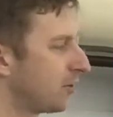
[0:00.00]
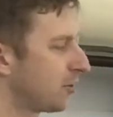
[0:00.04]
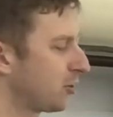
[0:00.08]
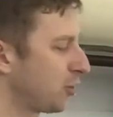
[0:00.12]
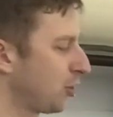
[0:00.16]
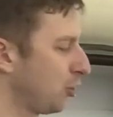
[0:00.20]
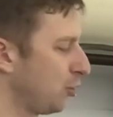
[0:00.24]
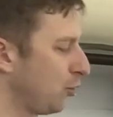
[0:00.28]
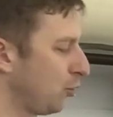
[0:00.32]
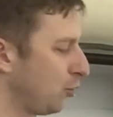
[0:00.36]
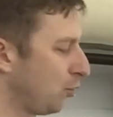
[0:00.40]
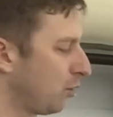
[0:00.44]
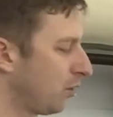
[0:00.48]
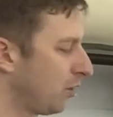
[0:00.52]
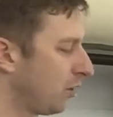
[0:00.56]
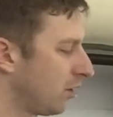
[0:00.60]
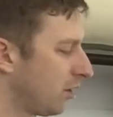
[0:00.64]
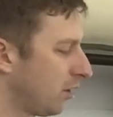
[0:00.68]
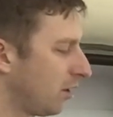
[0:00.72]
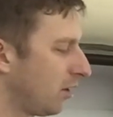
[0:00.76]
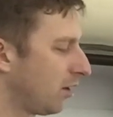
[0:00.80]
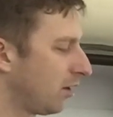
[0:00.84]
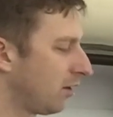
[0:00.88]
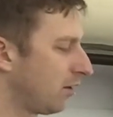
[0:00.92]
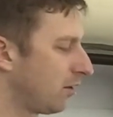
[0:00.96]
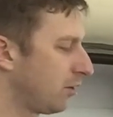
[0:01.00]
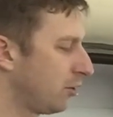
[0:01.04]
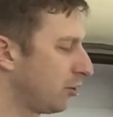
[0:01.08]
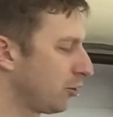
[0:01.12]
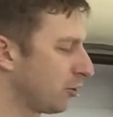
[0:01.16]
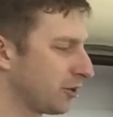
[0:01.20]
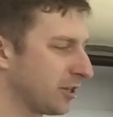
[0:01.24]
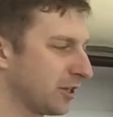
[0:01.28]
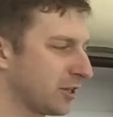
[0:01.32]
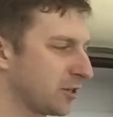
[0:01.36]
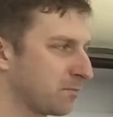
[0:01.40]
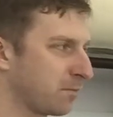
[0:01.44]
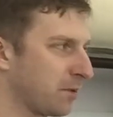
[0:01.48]
to
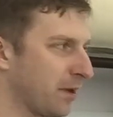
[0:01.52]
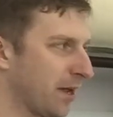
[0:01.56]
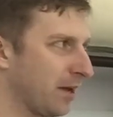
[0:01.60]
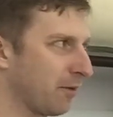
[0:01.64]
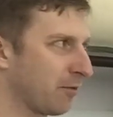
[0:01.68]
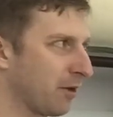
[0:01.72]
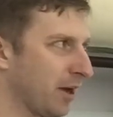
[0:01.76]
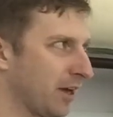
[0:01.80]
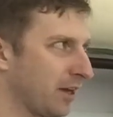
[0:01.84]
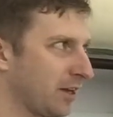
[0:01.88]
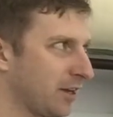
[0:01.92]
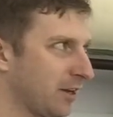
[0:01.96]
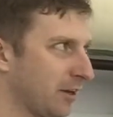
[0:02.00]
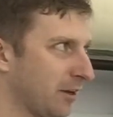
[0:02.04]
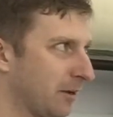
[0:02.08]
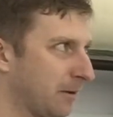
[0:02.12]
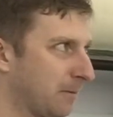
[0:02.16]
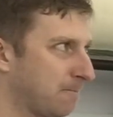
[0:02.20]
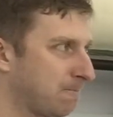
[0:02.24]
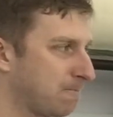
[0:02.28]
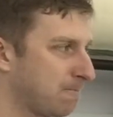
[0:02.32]
your display right here.